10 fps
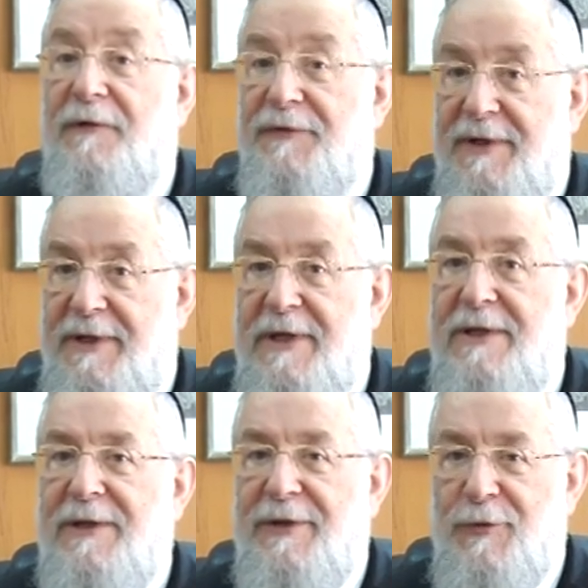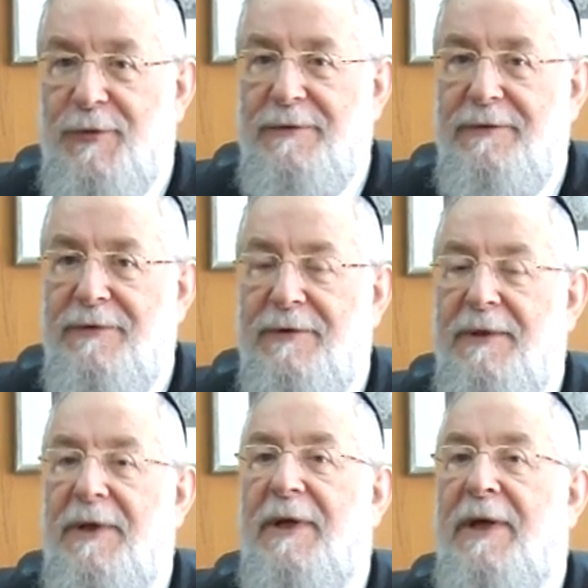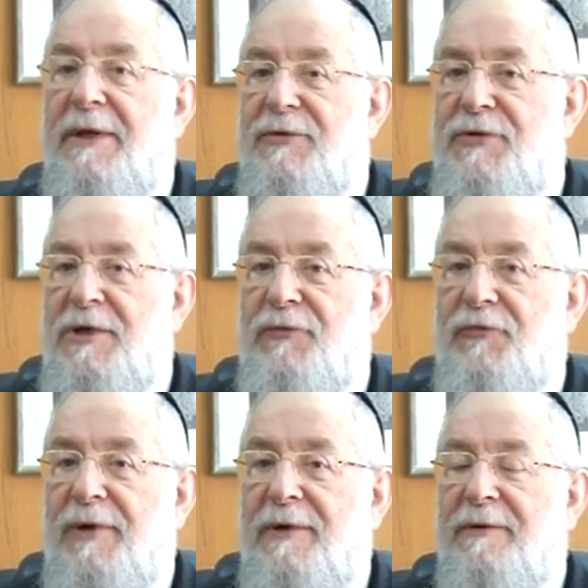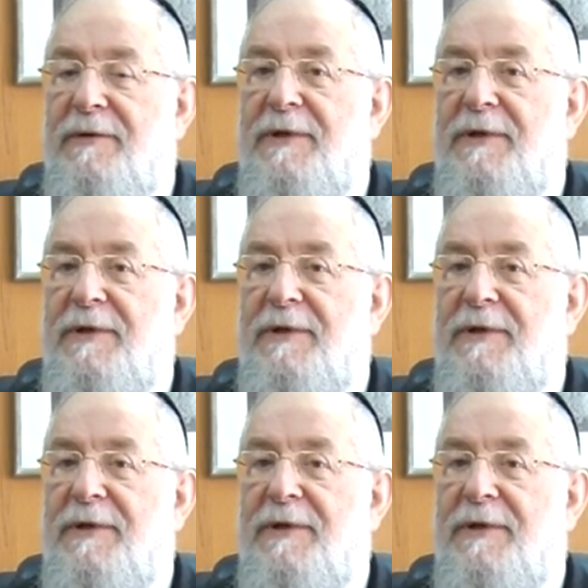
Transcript: of the Hitlerjugend, and children